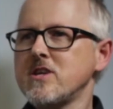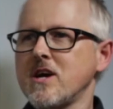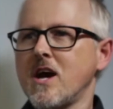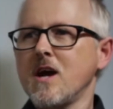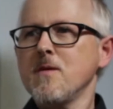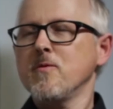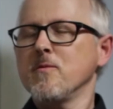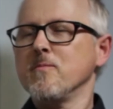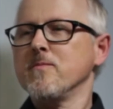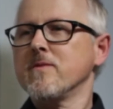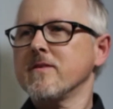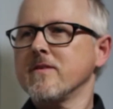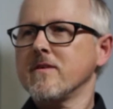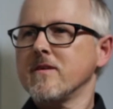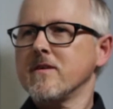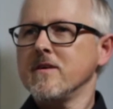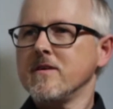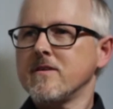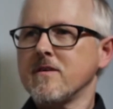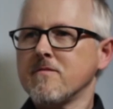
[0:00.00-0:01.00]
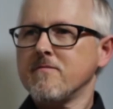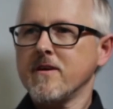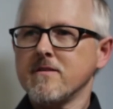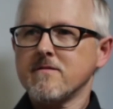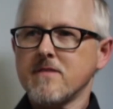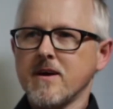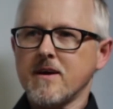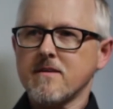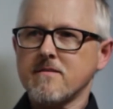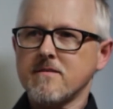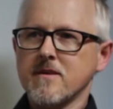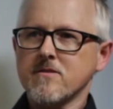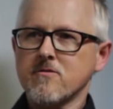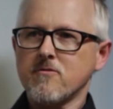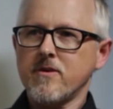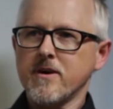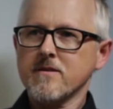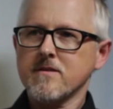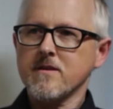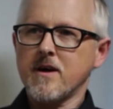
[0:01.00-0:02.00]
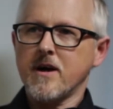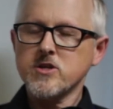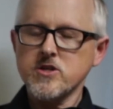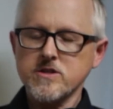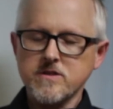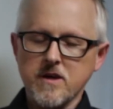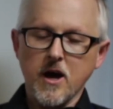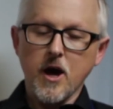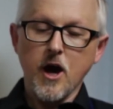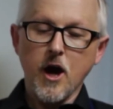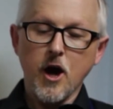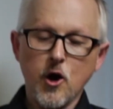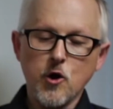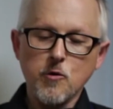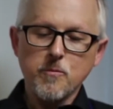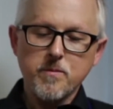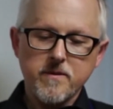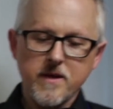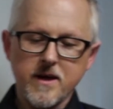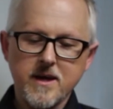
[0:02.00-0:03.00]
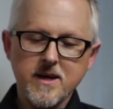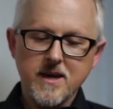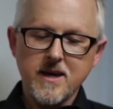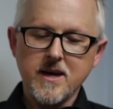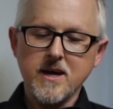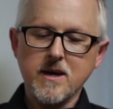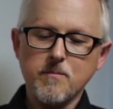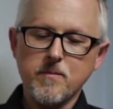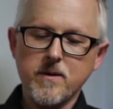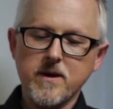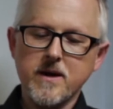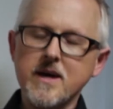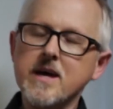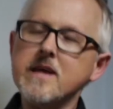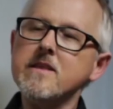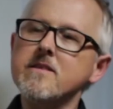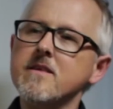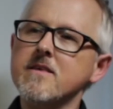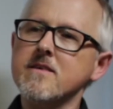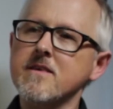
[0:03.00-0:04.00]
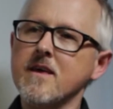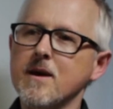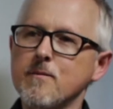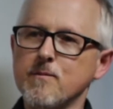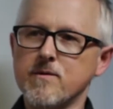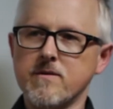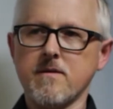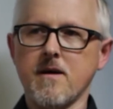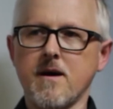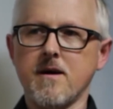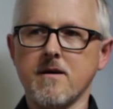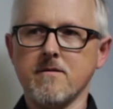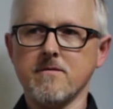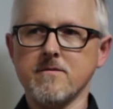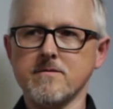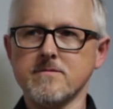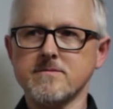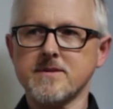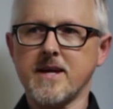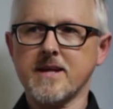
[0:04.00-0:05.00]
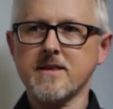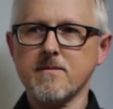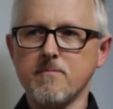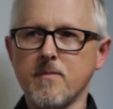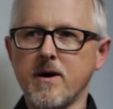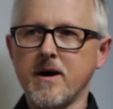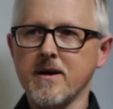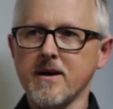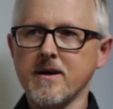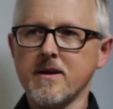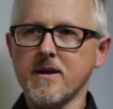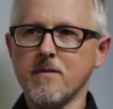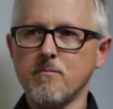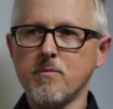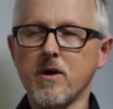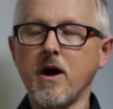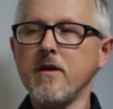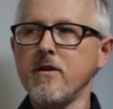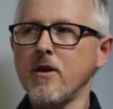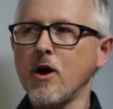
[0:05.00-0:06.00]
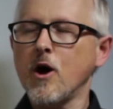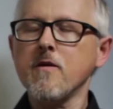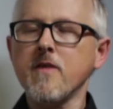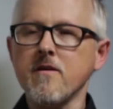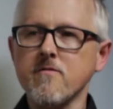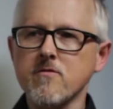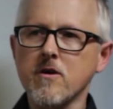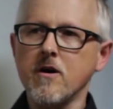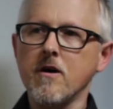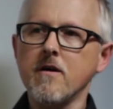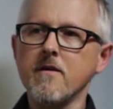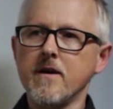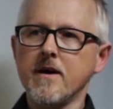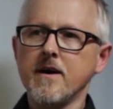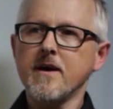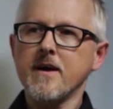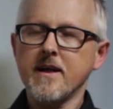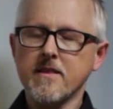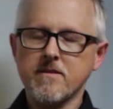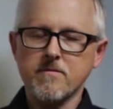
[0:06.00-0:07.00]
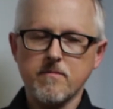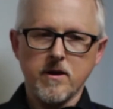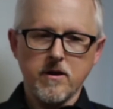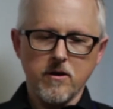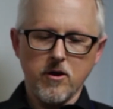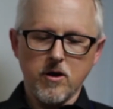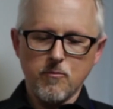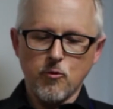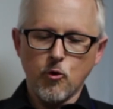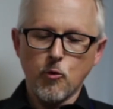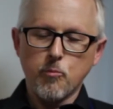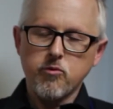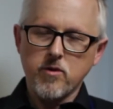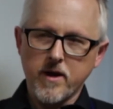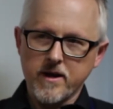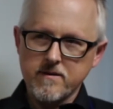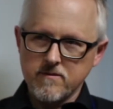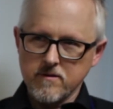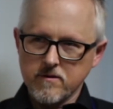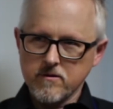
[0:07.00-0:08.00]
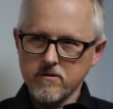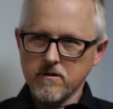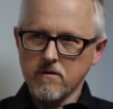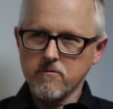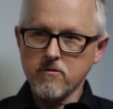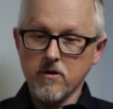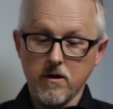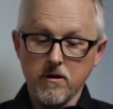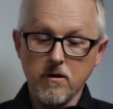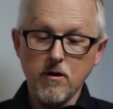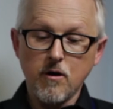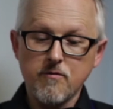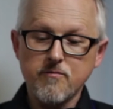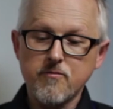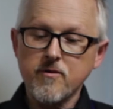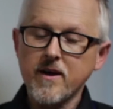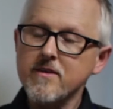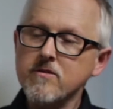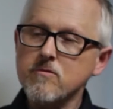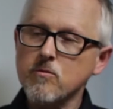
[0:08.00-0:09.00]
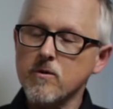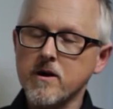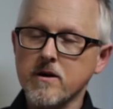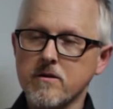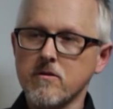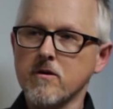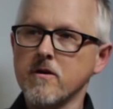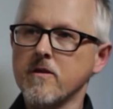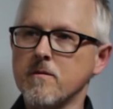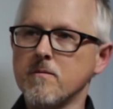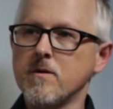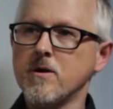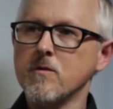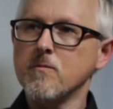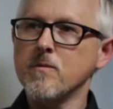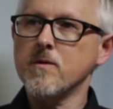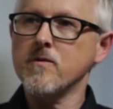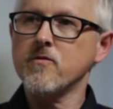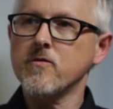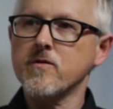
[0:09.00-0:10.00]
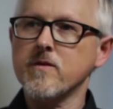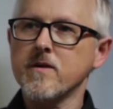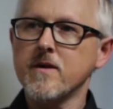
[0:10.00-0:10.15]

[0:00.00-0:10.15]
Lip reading: Abrams is a fantastic director. I just hope they keep it in the same style. That's my, you know, but I know it's a lot more practical. I've got a lot of friends working on it at the moment.